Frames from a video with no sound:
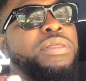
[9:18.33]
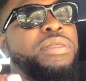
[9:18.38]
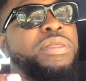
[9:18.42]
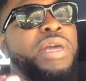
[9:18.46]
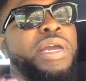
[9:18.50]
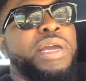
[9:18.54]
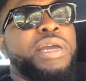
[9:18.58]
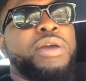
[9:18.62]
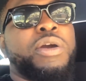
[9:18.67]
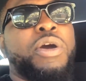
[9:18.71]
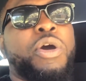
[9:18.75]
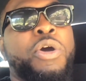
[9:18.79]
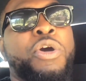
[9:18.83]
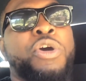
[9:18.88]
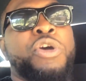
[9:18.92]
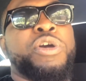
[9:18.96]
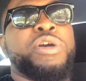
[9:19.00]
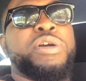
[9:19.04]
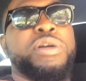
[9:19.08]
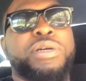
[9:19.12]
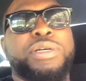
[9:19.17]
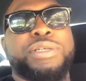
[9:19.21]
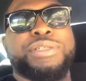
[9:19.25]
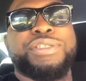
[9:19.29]
they
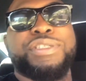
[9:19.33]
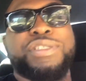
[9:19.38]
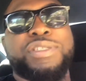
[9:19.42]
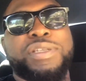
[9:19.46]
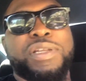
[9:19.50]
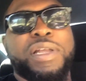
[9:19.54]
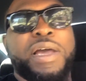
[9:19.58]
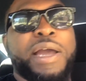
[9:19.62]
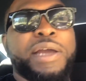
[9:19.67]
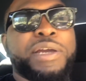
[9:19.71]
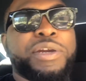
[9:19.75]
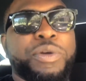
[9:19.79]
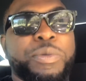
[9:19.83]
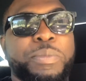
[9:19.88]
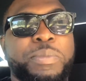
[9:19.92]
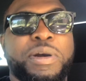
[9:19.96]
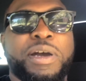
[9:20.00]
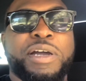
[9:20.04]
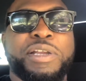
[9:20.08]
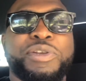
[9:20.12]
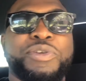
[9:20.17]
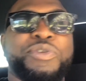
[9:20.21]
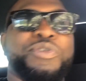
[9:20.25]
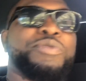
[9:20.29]
aren't a slacker
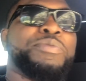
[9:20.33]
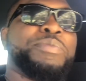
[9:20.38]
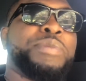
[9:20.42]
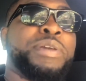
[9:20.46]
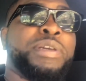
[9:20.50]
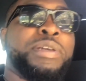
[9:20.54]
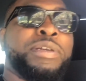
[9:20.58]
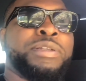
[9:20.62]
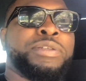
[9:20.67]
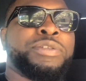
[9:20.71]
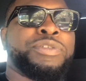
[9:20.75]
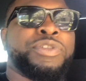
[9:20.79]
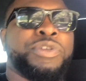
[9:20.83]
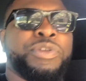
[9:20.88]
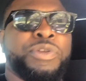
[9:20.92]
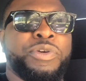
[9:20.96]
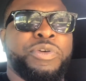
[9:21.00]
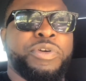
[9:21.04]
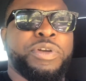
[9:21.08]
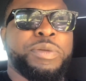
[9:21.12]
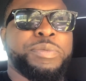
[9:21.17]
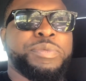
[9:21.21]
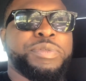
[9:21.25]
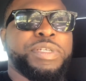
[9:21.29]
by no means, you
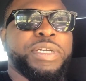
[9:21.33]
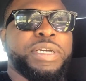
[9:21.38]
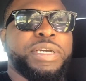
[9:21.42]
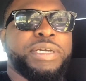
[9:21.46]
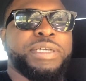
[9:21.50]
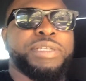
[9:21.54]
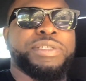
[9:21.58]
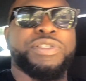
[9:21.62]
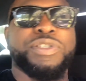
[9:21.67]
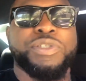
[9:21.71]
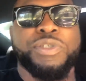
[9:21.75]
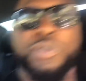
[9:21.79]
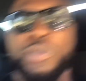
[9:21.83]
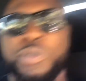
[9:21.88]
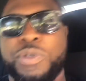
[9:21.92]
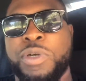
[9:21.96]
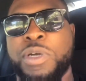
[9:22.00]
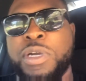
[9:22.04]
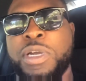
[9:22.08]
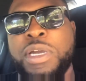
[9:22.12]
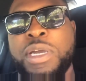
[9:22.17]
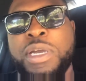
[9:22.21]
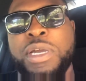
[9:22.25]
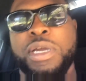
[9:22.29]
know what I'm saying? So,
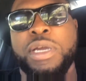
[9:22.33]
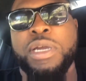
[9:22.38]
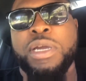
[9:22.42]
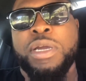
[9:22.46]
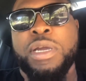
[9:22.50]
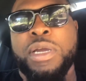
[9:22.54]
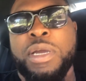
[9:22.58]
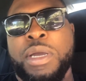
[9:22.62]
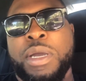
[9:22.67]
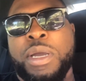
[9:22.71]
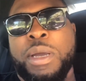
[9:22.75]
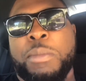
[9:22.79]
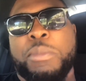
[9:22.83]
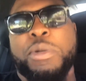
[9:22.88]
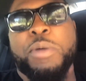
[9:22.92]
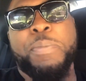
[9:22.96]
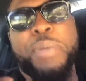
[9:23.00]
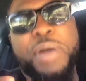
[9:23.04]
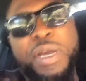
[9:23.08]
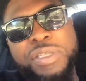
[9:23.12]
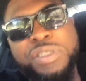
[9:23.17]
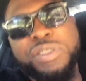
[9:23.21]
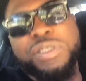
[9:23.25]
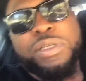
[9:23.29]

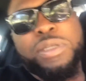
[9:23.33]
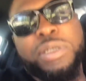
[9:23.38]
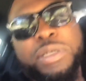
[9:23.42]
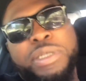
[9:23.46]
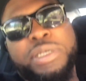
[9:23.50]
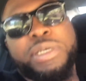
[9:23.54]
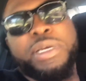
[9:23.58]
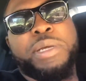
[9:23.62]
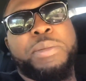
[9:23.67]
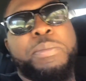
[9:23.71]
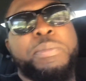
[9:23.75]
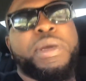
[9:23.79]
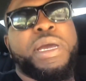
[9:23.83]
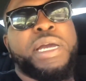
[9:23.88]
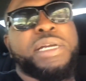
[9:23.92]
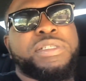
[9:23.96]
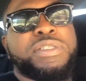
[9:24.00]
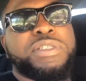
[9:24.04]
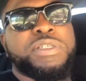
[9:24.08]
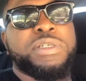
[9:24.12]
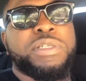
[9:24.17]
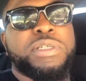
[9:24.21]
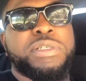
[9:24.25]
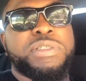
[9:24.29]
but basically, getting back
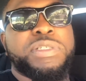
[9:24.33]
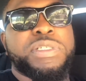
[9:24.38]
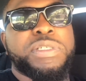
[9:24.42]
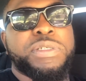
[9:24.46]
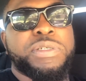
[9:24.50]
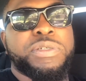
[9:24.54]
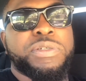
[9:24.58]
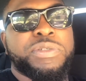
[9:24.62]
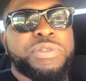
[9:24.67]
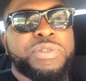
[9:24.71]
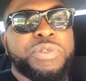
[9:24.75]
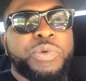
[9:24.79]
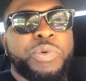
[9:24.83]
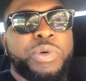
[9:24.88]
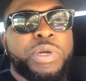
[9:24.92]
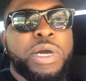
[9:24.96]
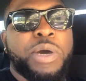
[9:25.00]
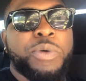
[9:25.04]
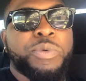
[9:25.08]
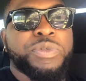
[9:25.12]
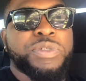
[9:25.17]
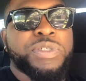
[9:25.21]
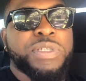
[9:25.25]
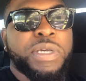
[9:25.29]
to what
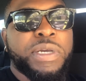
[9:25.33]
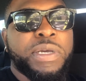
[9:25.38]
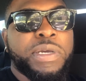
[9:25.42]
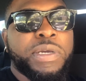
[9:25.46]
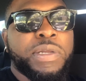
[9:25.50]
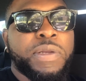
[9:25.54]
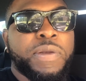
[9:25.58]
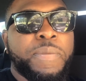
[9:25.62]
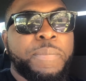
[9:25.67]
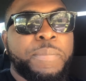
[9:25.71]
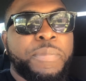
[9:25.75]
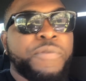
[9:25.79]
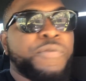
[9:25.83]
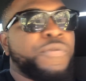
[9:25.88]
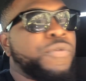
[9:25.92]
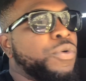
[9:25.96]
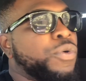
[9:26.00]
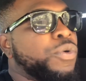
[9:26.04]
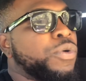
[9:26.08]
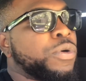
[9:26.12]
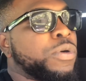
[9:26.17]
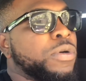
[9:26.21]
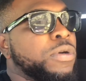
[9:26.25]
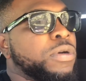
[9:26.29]
I was saying
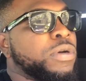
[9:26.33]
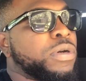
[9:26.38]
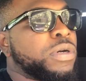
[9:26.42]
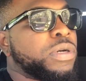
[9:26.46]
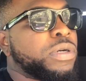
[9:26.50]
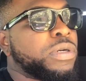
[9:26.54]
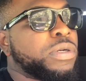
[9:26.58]
before,